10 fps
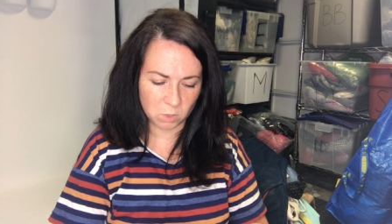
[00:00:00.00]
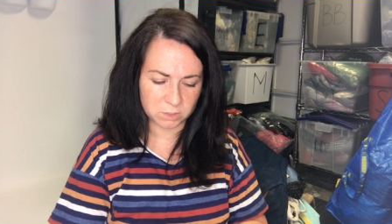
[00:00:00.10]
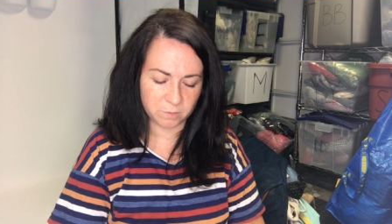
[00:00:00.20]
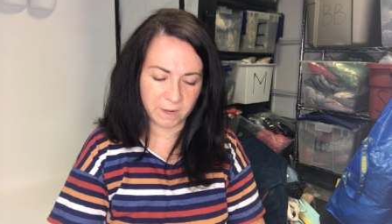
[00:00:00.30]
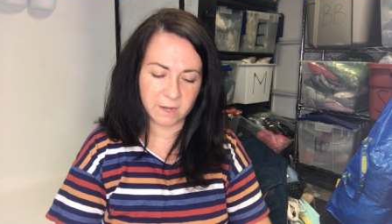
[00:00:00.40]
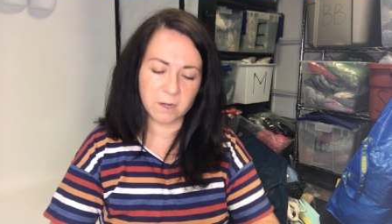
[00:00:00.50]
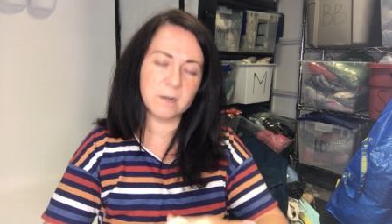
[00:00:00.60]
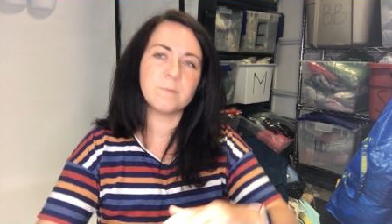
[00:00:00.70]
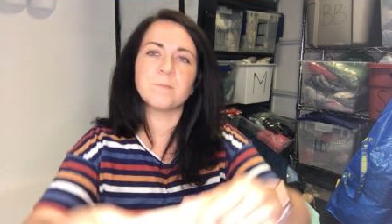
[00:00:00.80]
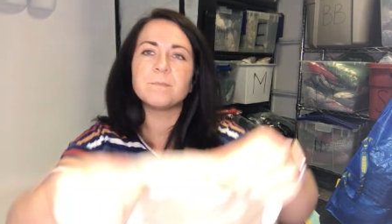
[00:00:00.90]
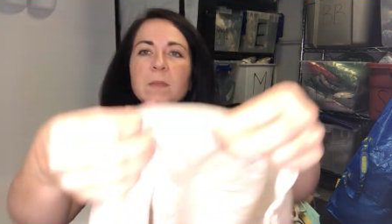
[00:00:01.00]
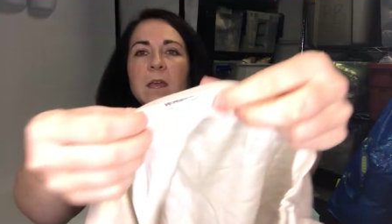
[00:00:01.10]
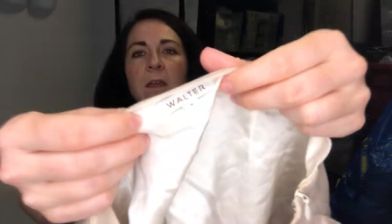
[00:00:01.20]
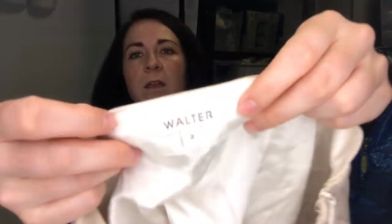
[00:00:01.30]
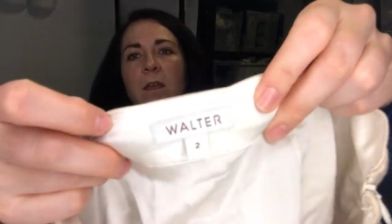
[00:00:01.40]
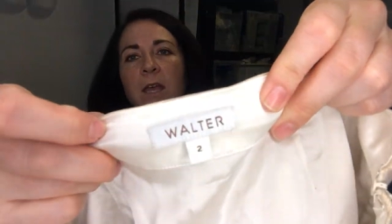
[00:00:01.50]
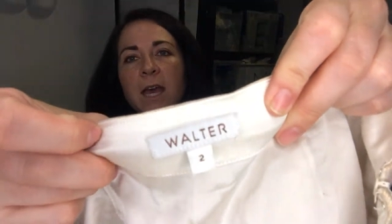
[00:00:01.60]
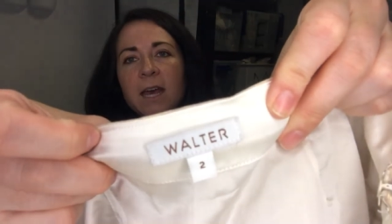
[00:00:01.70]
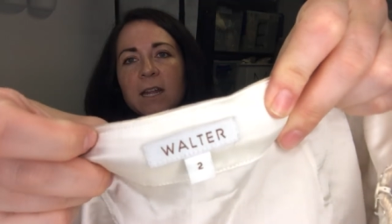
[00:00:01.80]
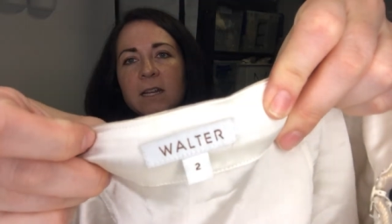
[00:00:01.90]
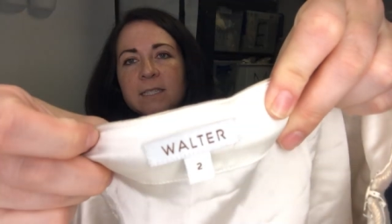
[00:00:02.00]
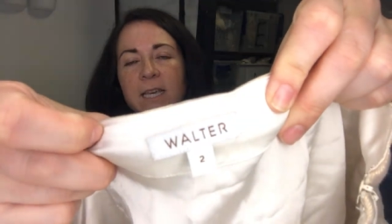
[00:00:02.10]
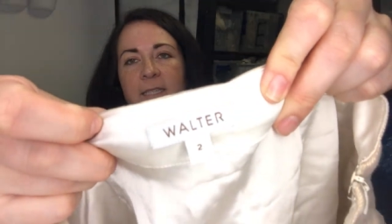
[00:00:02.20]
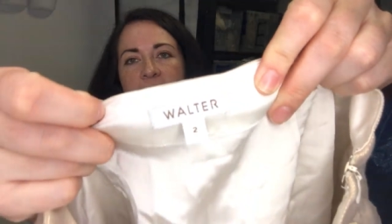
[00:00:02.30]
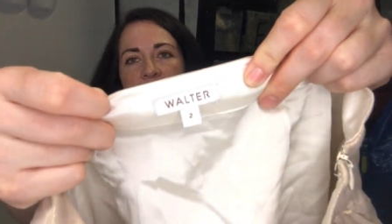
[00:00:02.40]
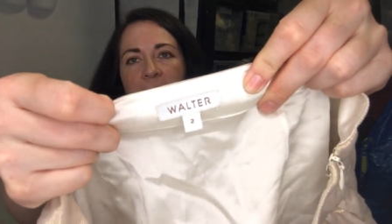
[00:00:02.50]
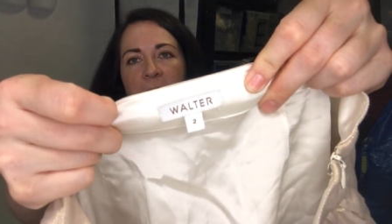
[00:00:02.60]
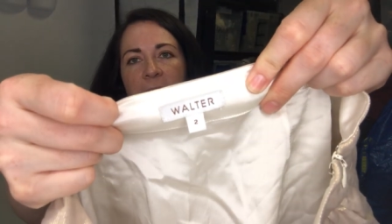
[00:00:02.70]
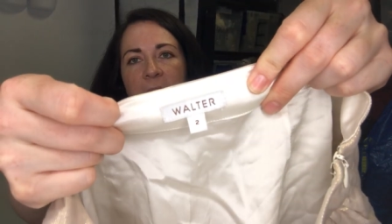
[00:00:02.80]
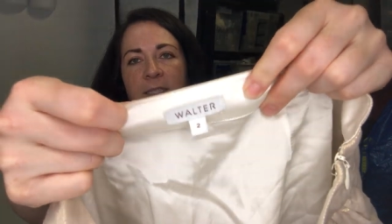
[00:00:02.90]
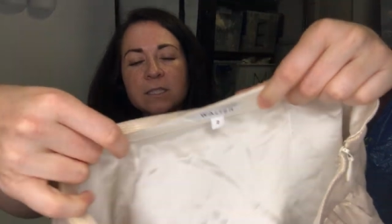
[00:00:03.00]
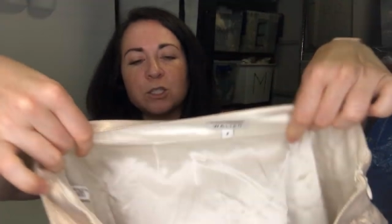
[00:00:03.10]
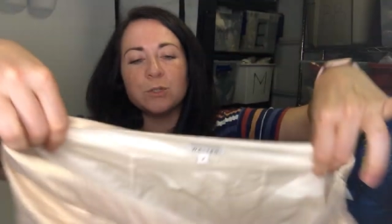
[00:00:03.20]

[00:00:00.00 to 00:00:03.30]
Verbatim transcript: Walter Baker, and it is a size